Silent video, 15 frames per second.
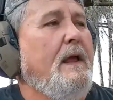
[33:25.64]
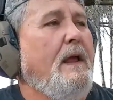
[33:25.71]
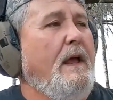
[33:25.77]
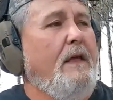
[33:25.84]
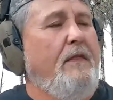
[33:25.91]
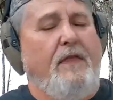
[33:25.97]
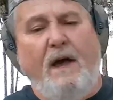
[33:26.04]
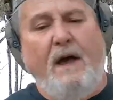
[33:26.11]

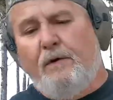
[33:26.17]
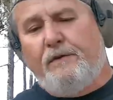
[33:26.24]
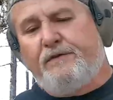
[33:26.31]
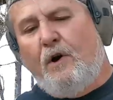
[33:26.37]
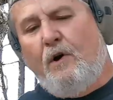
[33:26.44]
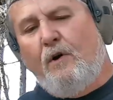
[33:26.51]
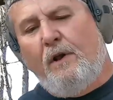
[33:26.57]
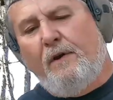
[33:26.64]
That was
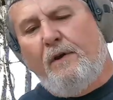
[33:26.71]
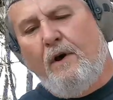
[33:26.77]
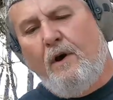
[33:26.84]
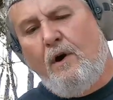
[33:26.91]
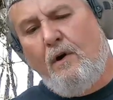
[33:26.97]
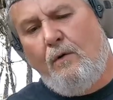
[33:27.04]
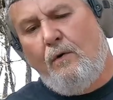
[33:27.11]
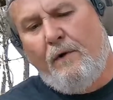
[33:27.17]
hole in
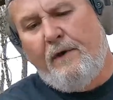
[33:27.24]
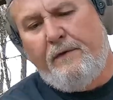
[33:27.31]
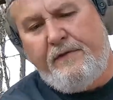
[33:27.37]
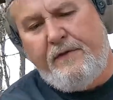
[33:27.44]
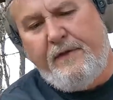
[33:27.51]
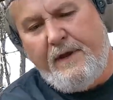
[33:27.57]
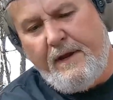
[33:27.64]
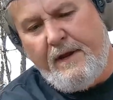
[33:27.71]
hole with
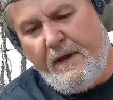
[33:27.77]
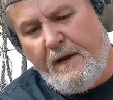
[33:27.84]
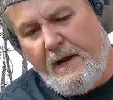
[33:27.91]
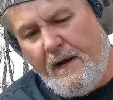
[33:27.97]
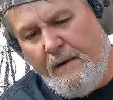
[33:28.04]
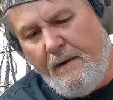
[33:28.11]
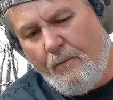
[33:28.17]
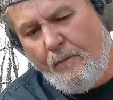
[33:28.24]
the
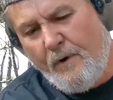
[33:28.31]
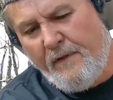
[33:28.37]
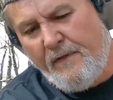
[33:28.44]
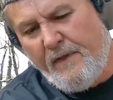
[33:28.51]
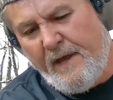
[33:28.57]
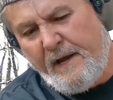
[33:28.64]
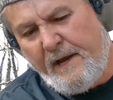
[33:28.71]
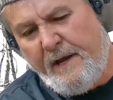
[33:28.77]
one that
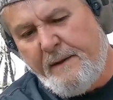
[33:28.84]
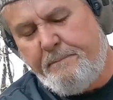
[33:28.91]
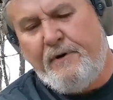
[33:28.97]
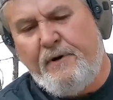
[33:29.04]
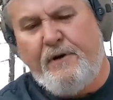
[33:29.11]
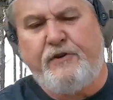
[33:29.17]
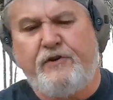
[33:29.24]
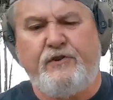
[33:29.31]
I pushed.